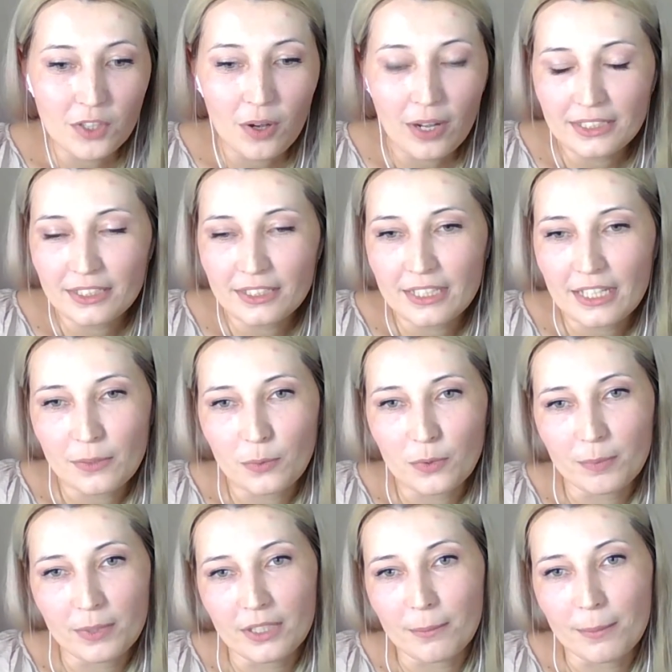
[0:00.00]
no, I think that
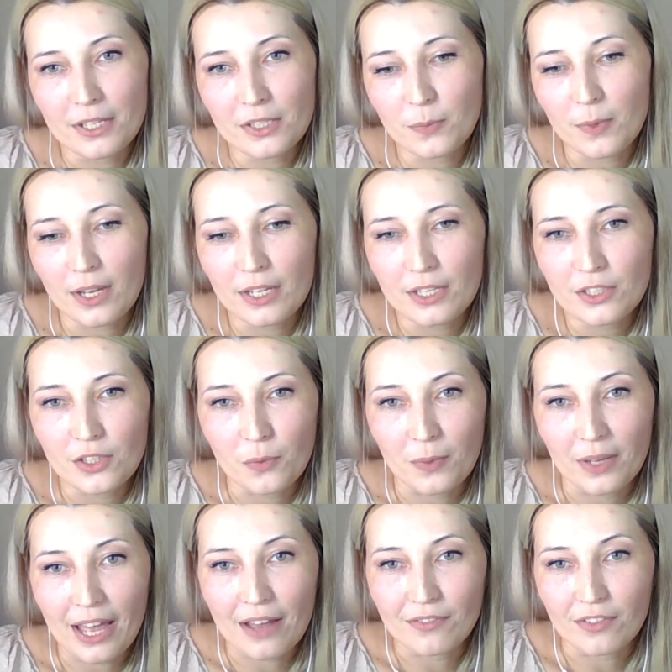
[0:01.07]
would be the best way. So
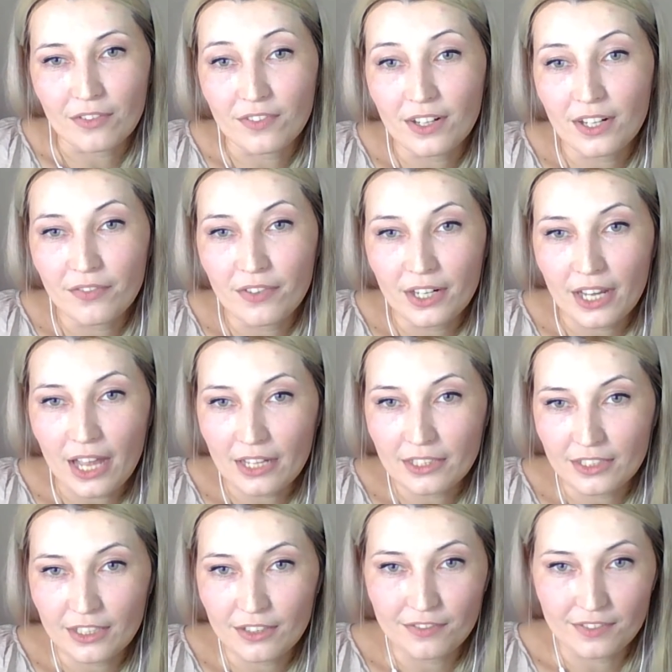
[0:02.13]
we have a very very
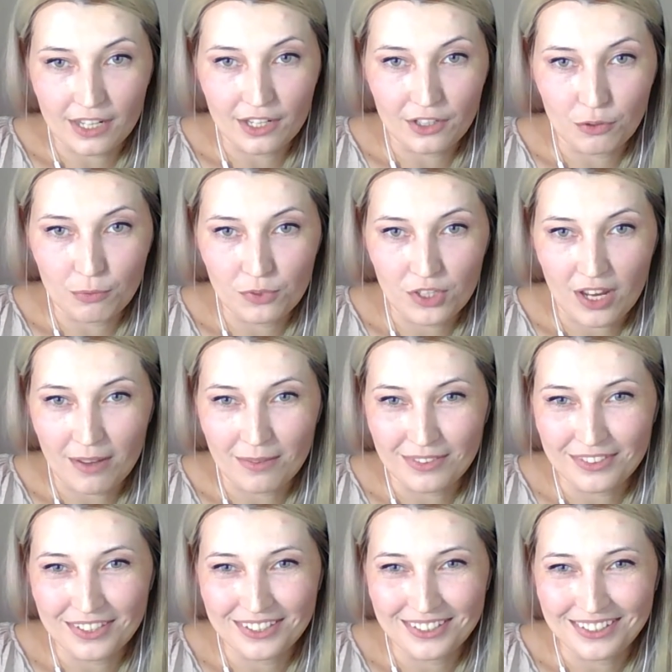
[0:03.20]
active Telegram chat
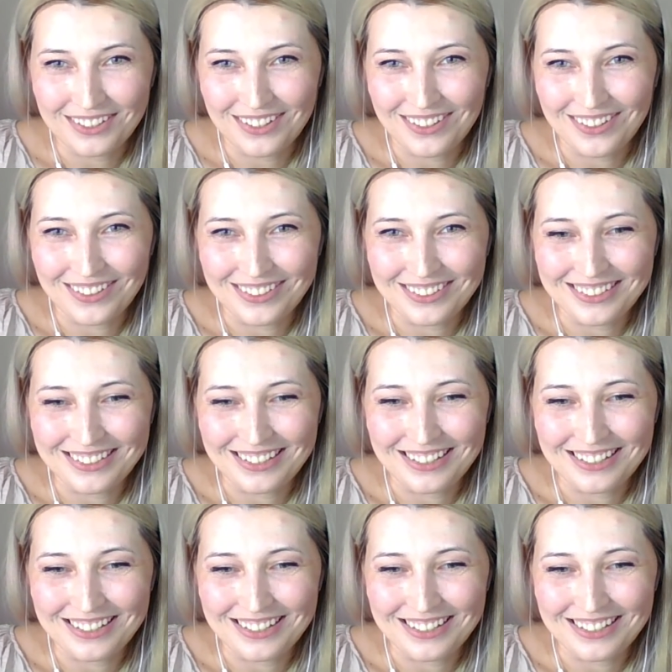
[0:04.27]
called.